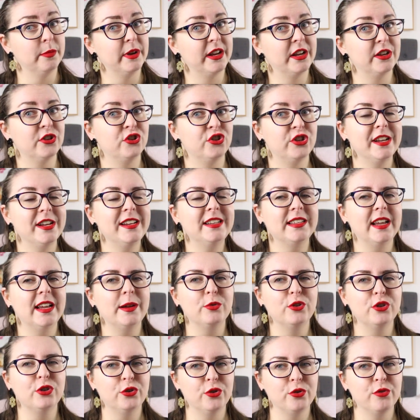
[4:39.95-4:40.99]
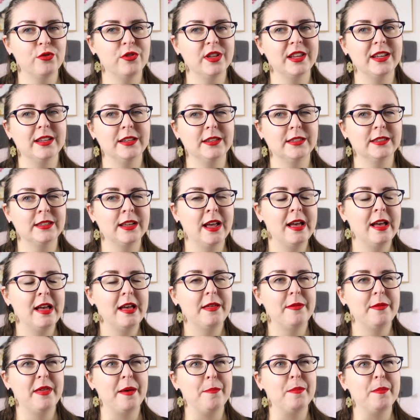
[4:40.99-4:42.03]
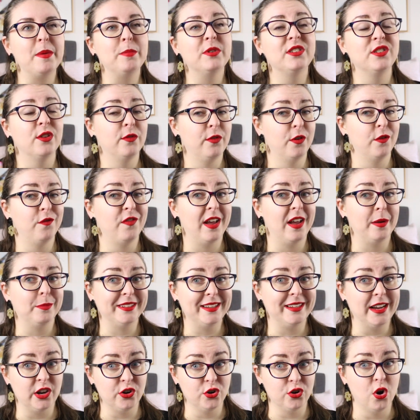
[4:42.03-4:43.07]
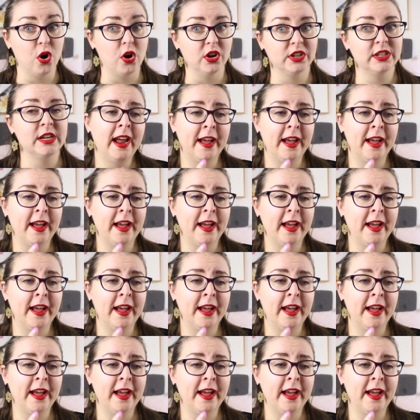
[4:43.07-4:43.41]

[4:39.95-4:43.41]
because she's able to do things that members of her family are not.